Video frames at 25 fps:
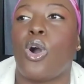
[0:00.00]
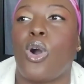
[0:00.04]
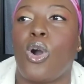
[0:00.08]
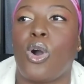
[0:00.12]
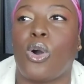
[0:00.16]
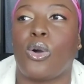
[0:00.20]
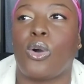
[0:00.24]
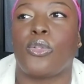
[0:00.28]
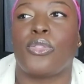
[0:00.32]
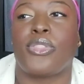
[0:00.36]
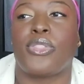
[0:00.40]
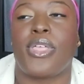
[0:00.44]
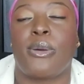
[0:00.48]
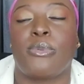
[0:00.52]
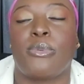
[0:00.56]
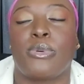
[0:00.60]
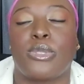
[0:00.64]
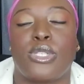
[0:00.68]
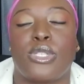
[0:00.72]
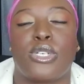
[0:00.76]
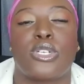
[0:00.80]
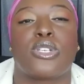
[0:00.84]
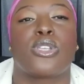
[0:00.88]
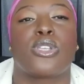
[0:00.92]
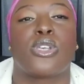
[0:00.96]
oh, that
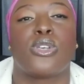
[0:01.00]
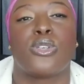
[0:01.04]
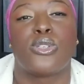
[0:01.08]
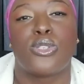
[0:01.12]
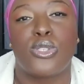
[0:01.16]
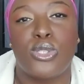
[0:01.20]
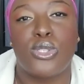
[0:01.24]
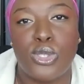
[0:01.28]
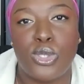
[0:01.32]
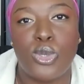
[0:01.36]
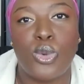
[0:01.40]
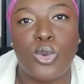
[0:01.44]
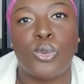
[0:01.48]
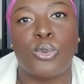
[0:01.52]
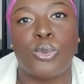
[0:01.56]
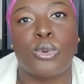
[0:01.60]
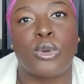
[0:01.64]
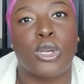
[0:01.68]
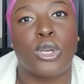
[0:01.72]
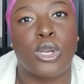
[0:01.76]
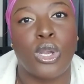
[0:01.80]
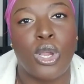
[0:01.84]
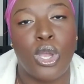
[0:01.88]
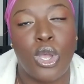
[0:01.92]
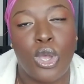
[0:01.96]
would look
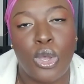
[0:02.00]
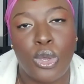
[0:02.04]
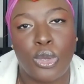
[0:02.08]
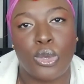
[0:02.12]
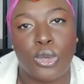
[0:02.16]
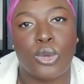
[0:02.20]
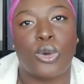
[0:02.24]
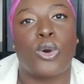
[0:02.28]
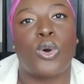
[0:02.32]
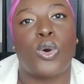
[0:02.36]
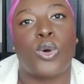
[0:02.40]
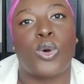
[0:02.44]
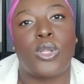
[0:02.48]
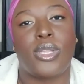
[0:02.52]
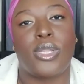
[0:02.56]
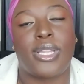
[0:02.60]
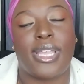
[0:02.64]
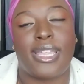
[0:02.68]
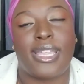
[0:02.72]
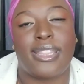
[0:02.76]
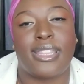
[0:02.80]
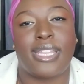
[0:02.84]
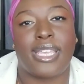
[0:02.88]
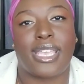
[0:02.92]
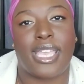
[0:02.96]
super cool
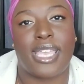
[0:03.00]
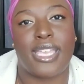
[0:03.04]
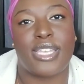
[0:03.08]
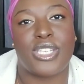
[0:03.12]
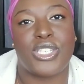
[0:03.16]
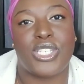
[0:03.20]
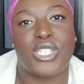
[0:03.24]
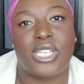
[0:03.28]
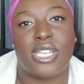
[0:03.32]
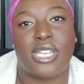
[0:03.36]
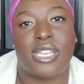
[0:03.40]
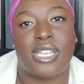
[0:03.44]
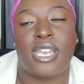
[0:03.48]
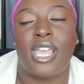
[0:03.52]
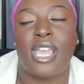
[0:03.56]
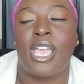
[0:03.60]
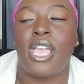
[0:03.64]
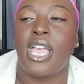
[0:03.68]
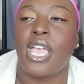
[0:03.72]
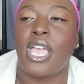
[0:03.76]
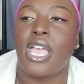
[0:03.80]
in the kitchen.